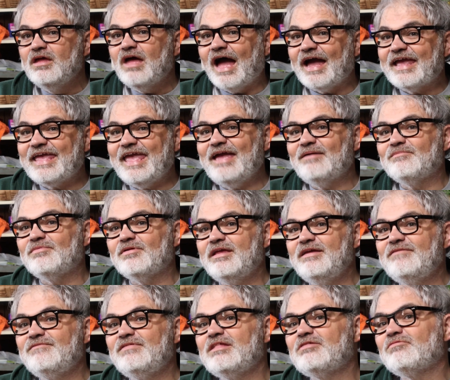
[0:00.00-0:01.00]
I can't
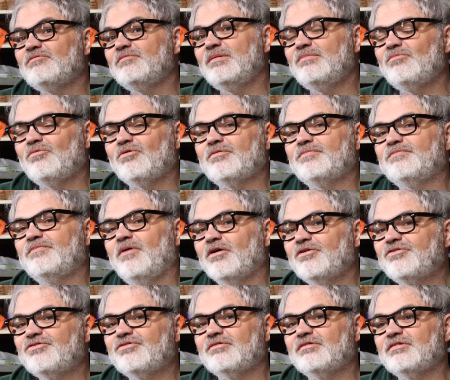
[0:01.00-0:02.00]
believe these would be more
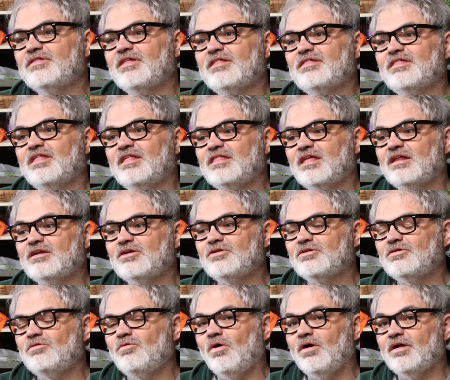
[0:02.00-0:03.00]
puncture resistant than a
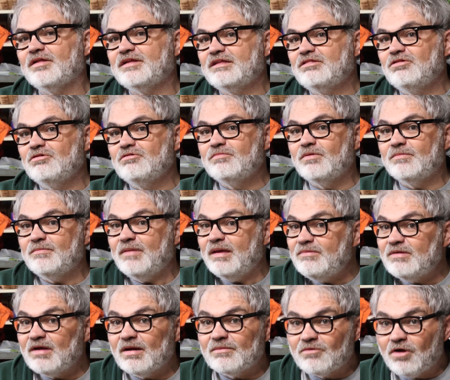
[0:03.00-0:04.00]
good quality tube, but
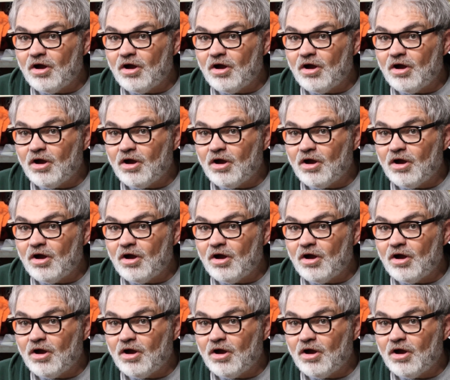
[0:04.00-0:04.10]
maybe I'm